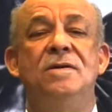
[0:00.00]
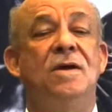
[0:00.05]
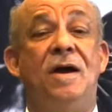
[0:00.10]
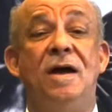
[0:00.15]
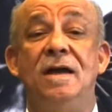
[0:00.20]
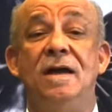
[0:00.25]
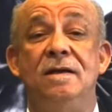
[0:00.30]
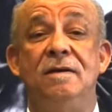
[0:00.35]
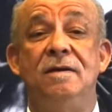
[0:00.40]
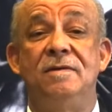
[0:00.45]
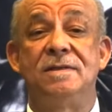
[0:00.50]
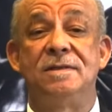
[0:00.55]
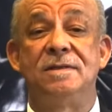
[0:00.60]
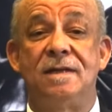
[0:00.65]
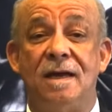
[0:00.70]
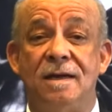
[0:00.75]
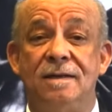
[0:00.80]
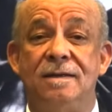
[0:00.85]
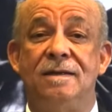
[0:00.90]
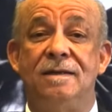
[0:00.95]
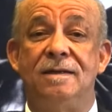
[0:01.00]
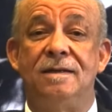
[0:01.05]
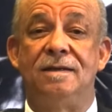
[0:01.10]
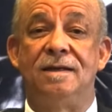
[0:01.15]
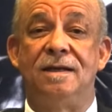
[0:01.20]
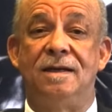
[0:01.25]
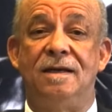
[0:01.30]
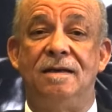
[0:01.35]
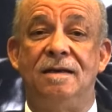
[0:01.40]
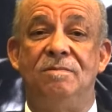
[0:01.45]
No, I never started at
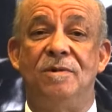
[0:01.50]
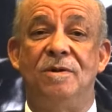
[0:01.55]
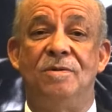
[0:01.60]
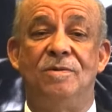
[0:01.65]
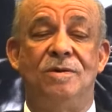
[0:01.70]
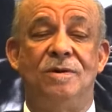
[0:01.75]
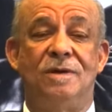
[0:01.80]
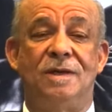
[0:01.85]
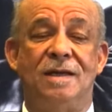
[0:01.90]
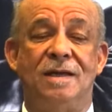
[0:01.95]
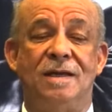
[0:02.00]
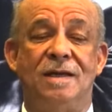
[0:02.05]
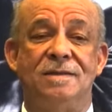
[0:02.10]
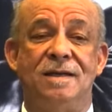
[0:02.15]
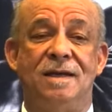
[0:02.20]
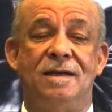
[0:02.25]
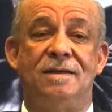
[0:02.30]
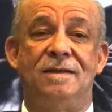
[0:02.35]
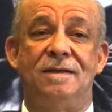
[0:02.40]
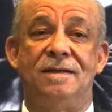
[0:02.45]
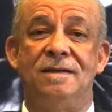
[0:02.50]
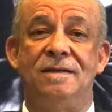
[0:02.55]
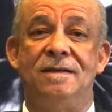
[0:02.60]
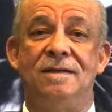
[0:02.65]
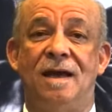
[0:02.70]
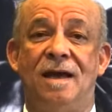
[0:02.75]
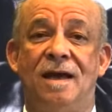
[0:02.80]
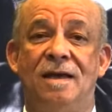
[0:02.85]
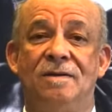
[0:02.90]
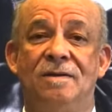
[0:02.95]
the Labor Court. I started in
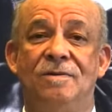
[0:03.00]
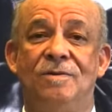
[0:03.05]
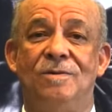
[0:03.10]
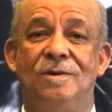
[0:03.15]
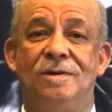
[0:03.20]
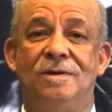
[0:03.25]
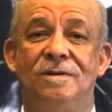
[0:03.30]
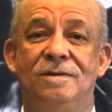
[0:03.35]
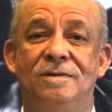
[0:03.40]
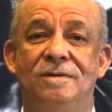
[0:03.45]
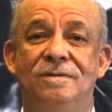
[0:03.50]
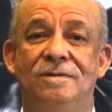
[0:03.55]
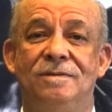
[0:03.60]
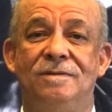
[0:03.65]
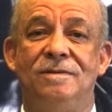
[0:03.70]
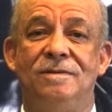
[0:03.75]
the High Court.